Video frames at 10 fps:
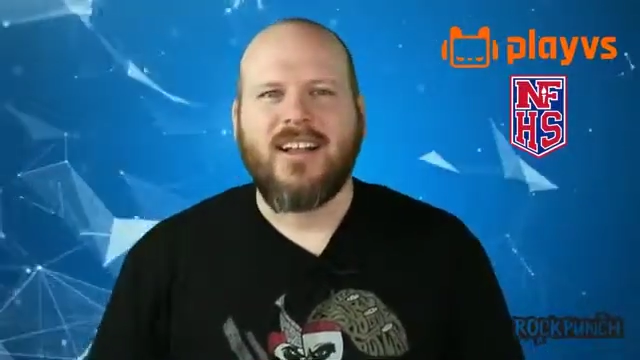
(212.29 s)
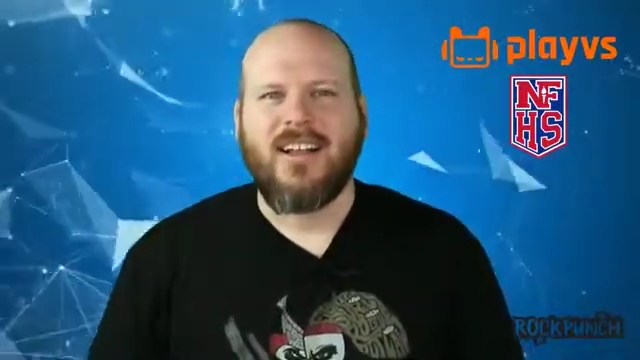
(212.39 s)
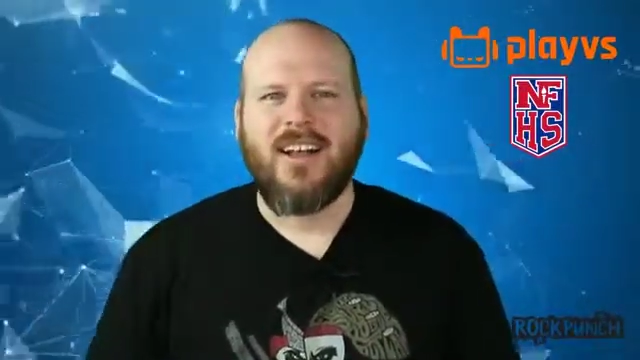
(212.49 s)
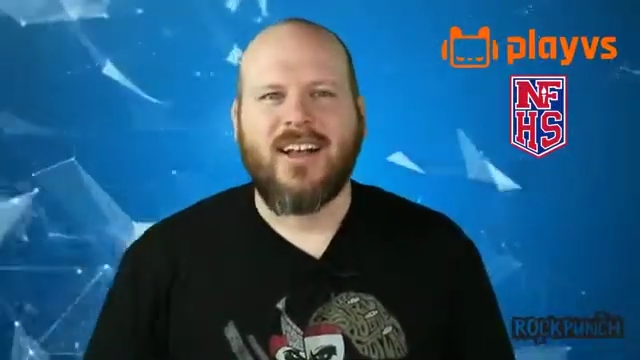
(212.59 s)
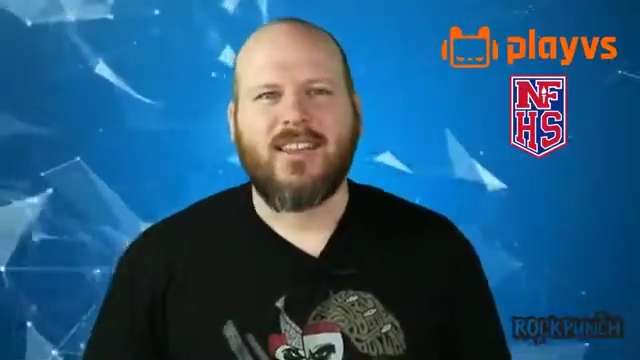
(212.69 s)

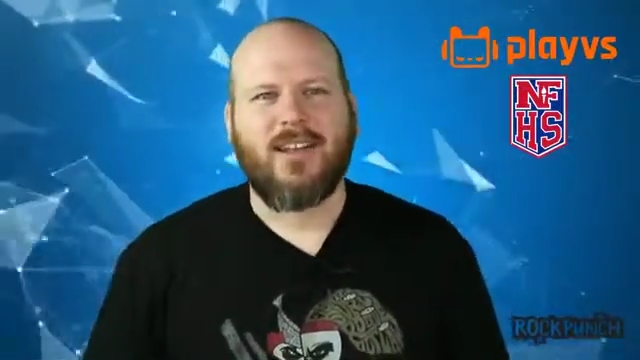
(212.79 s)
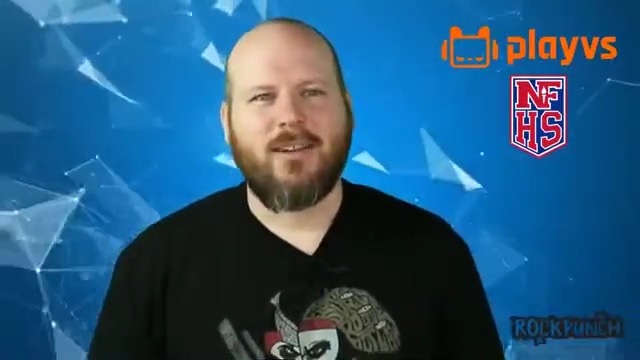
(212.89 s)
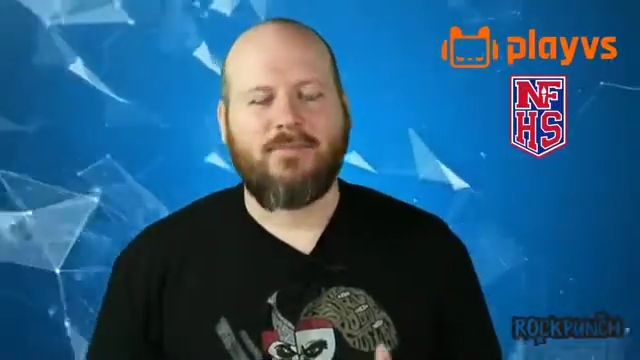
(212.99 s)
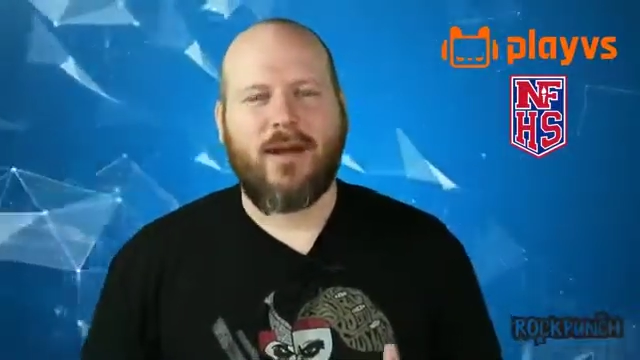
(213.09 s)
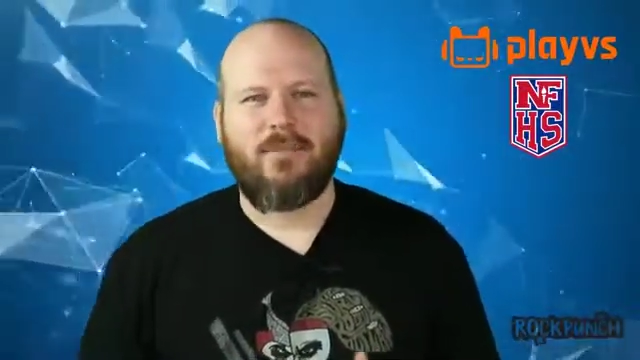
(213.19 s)
then you're
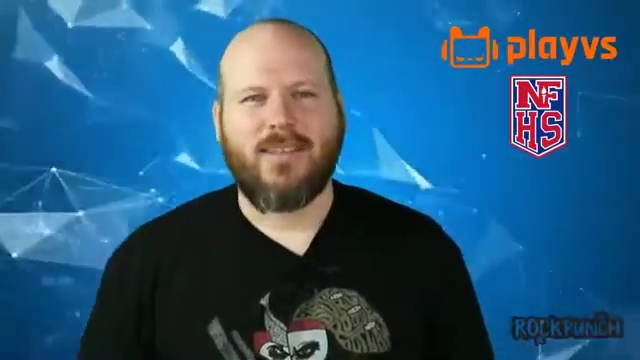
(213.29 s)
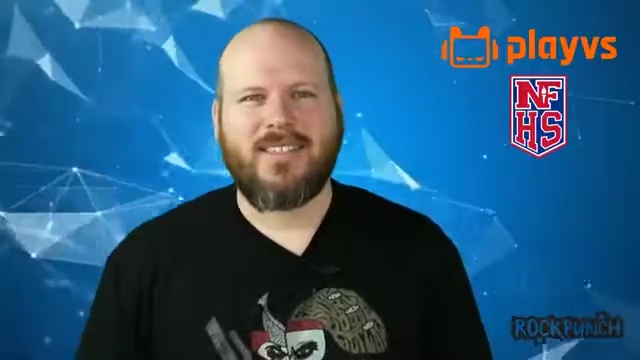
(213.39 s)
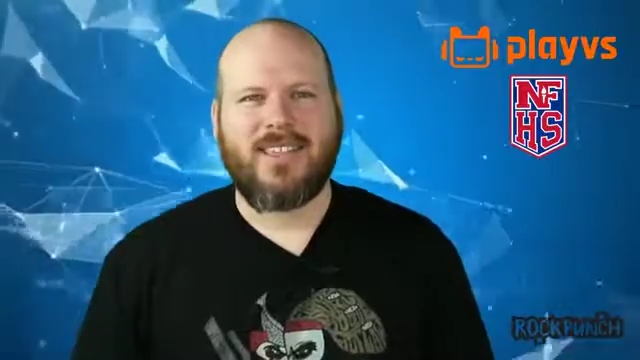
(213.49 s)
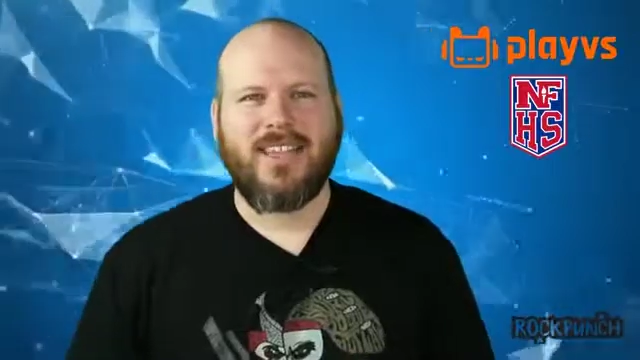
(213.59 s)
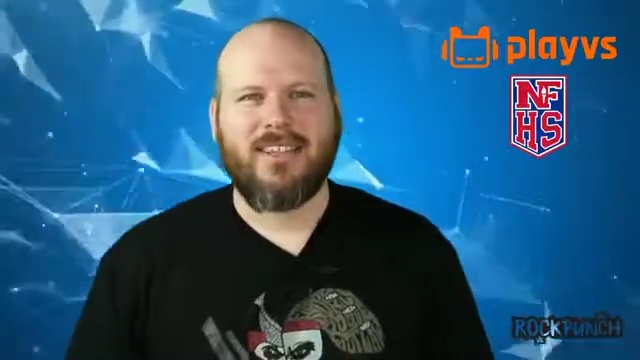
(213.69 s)
probably
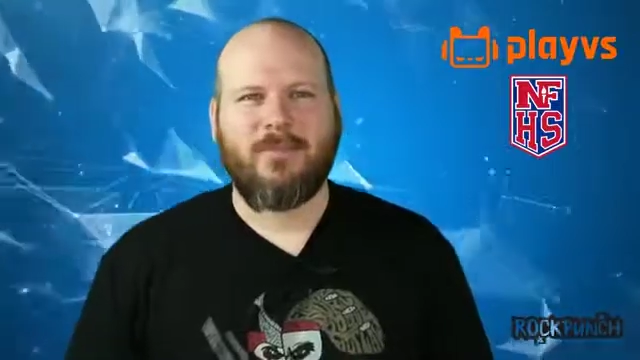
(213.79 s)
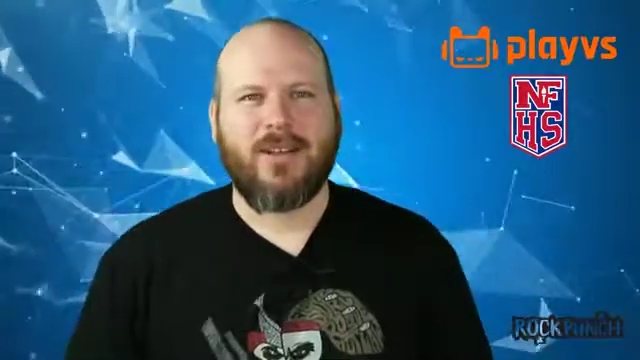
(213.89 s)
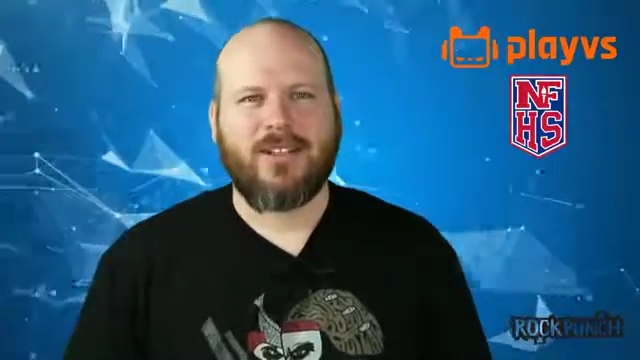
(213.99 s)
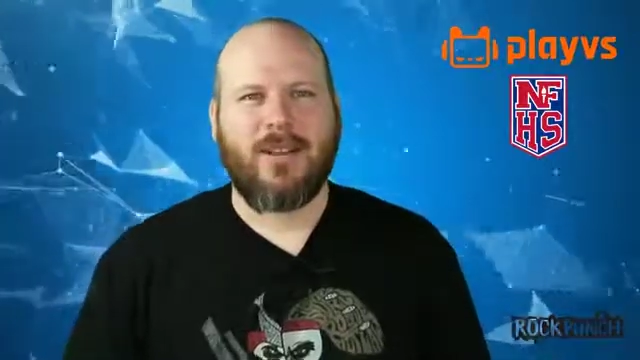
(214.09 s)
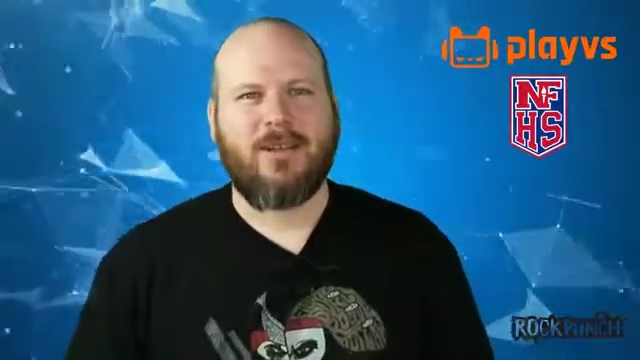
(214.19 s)
seeing
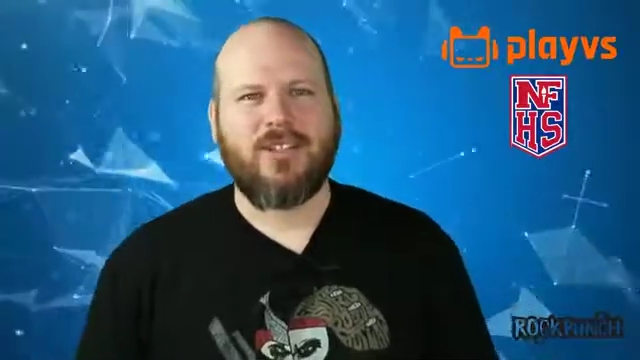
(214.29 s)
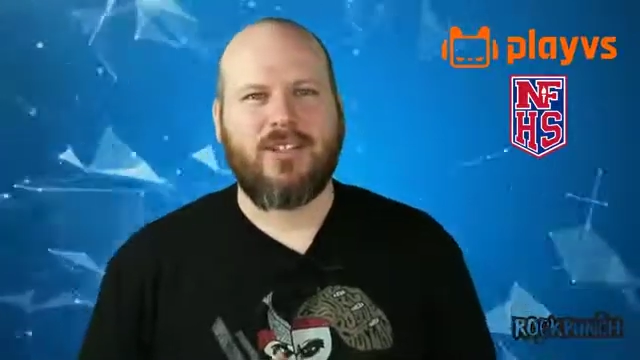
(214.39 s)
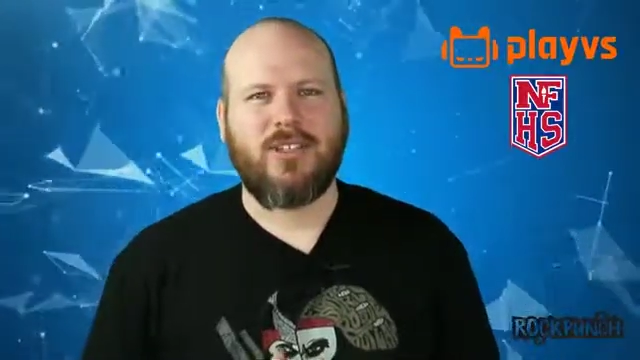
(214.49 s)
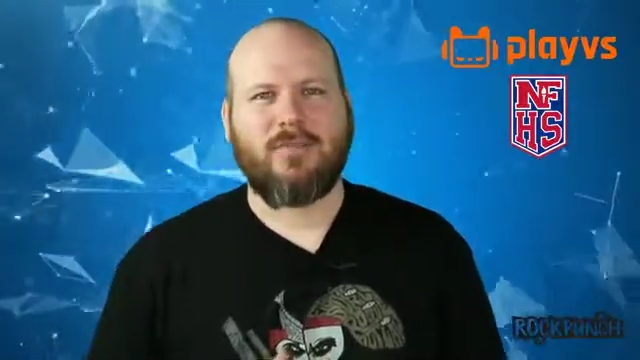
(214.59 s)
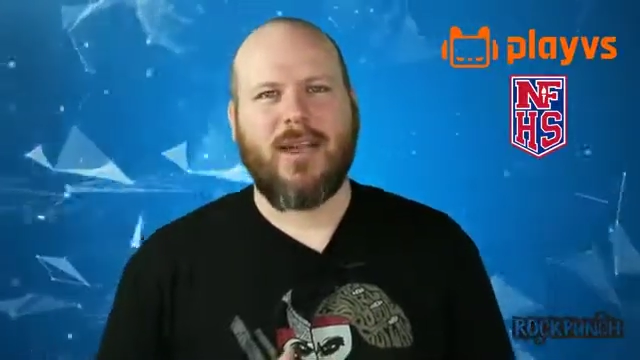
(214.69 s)
where some
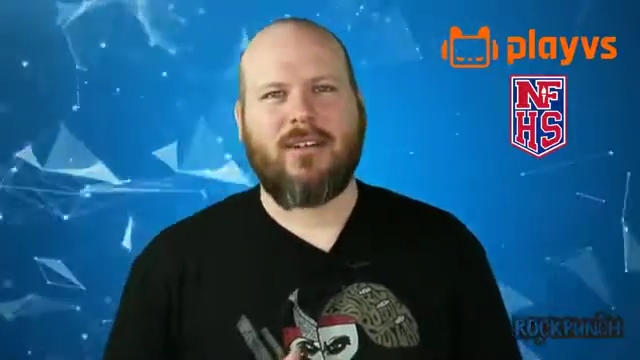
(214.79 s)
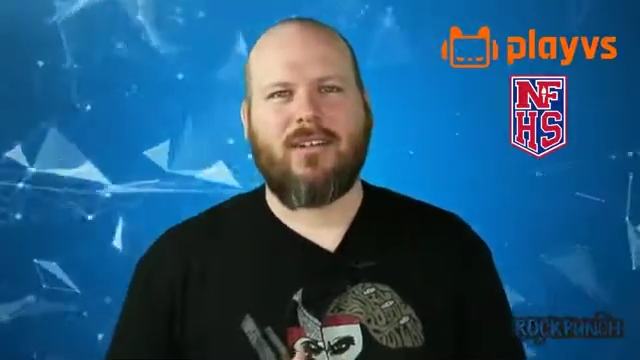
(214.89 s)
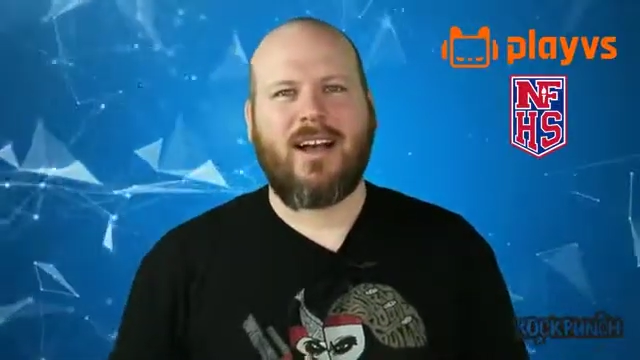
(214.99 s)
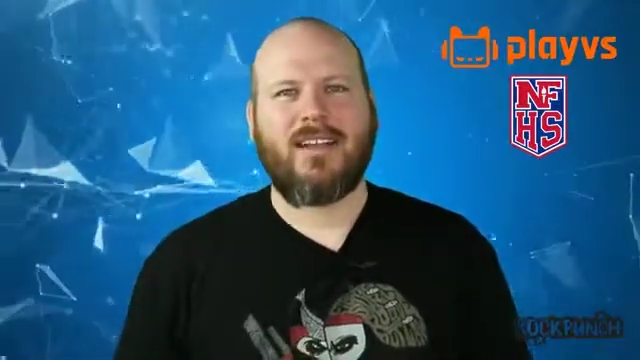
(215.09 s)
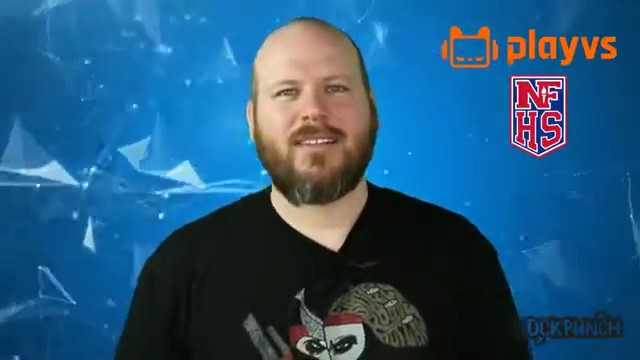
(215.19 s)
issues may
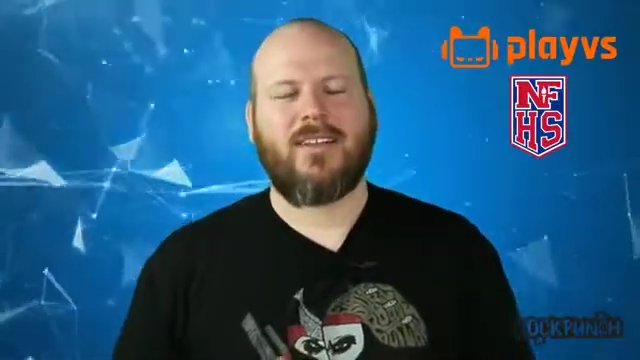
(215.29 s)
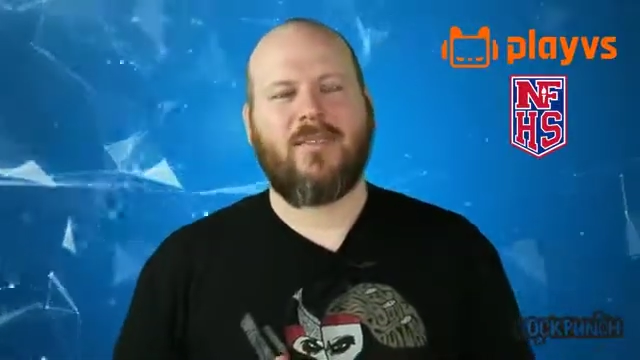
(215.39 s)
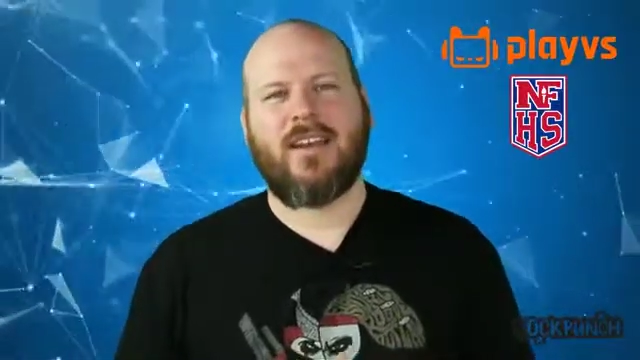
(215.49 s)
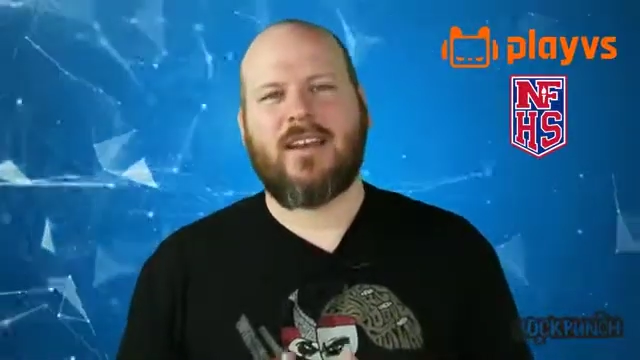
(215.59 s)
arise if any